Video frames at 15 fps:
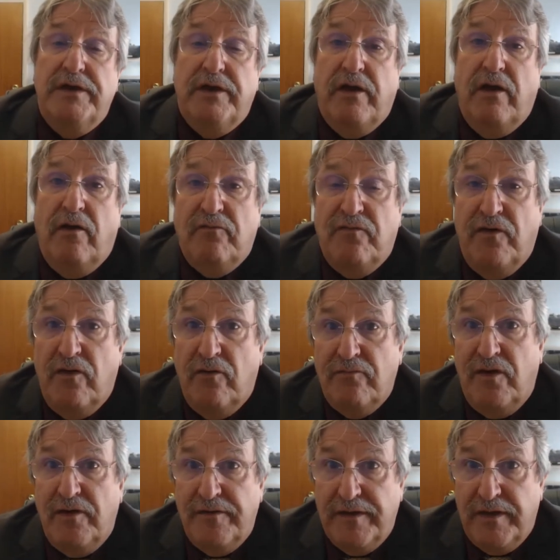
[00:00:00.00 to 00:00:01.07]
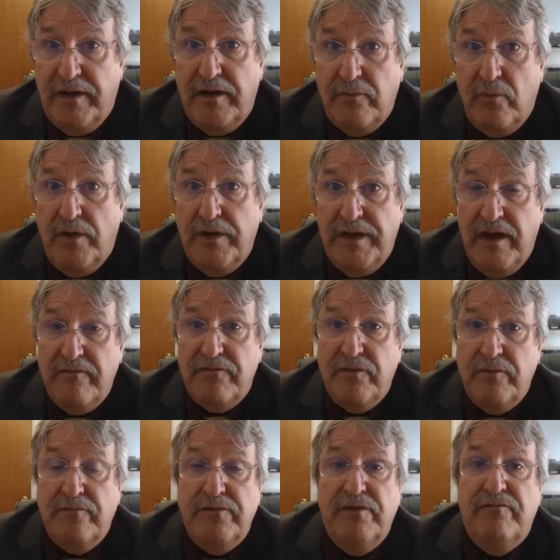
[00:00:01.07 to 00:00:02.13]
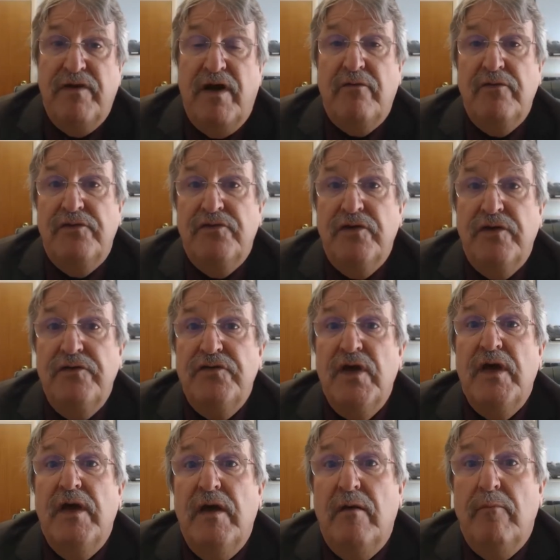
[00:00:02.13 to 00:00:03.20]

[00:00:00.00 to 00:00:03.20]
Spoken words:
you can't file via the gateway yet for your VAT returns.